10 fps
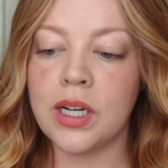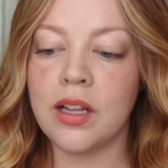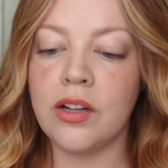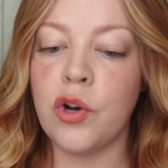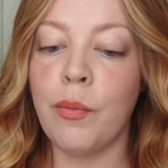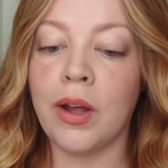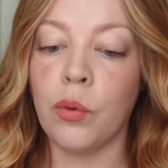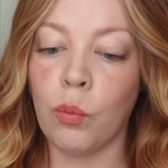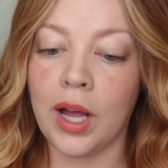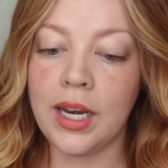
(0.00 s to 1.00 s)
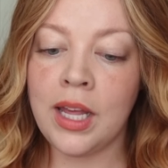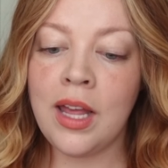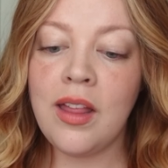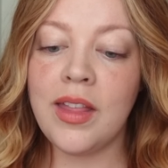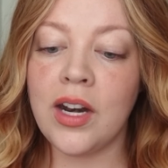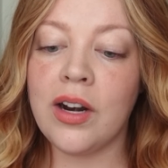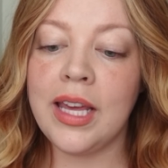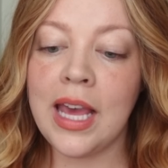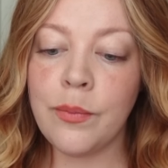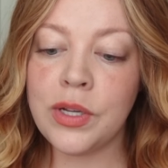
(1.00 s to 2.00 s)
another no matter what. Then on a
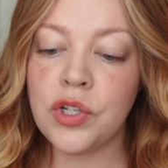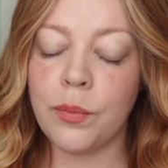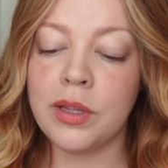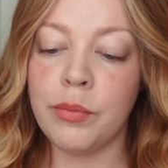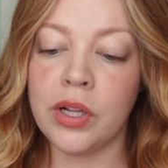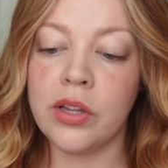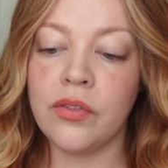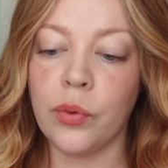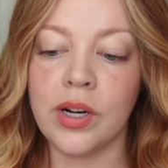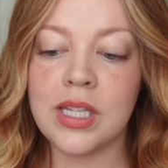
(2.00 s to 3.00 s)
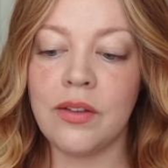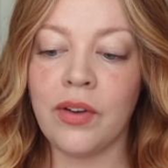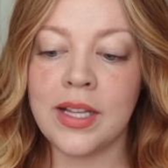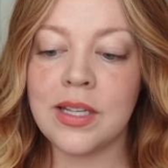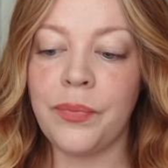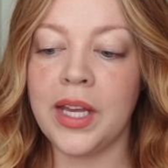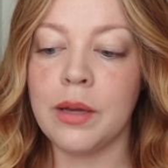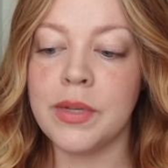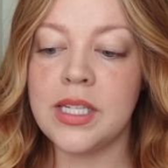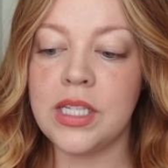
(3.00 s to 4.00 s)
camping trip in the middle of the forest, they find something,
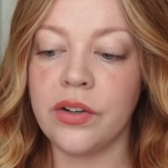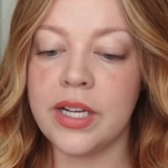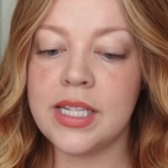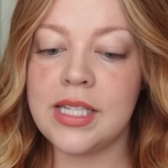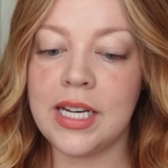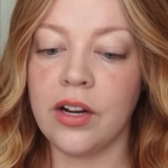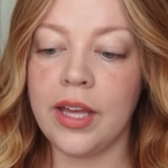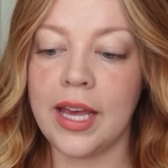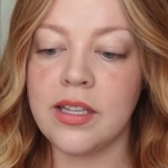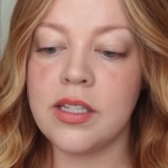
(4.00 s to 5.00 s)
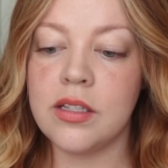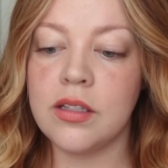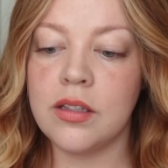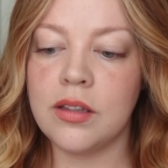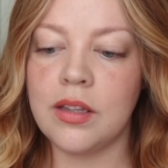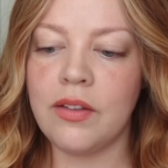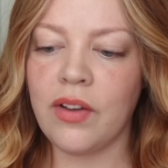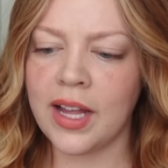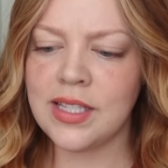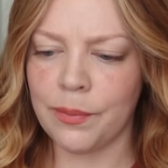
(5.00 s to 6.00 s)
a mysterious staircase. They
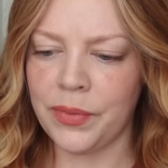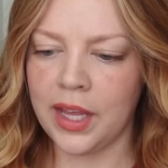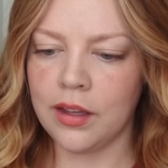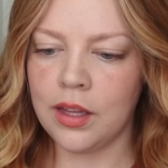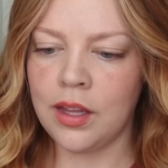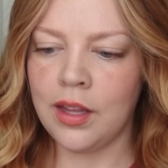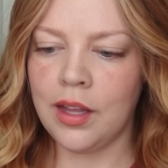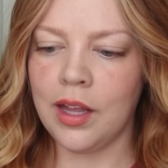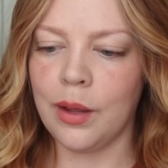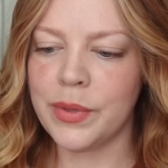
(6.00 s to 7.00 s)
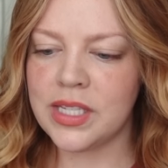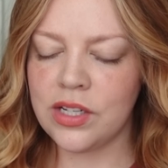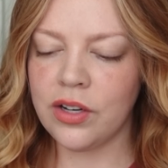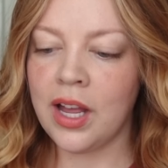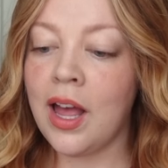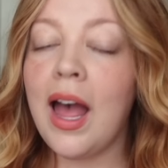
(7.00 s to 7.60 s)
find something, a mysterious...